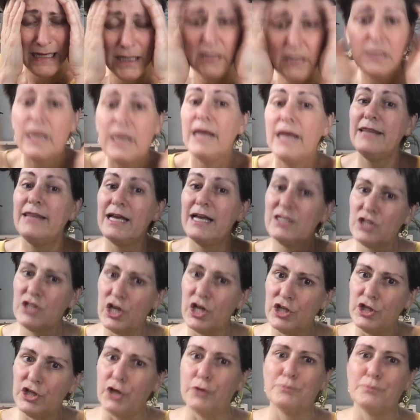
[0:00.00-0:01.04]
And that's on
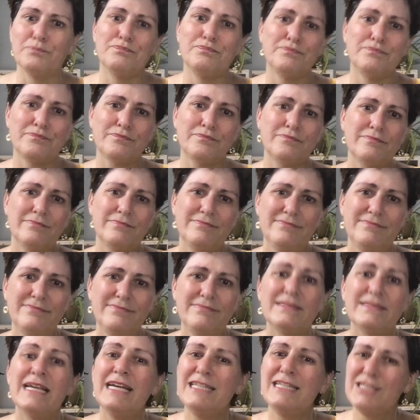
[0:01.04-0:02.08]
you.
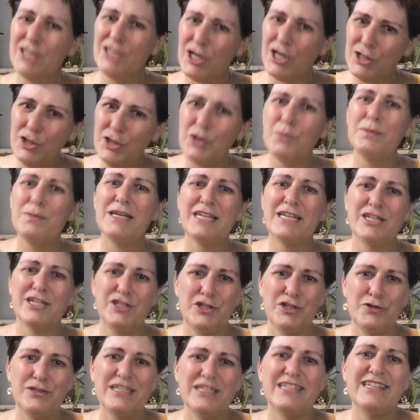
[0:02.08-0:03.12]
It's on you because
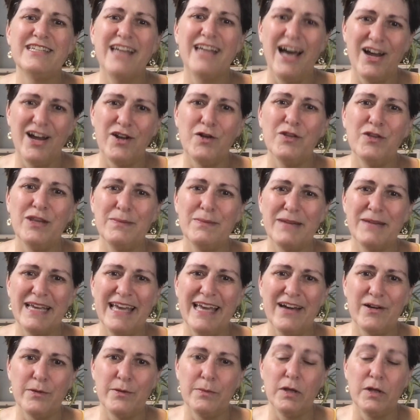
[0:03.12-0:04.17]
you did not hold them
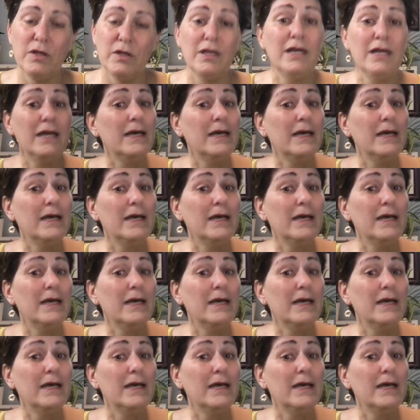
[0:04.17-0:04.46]
accountable.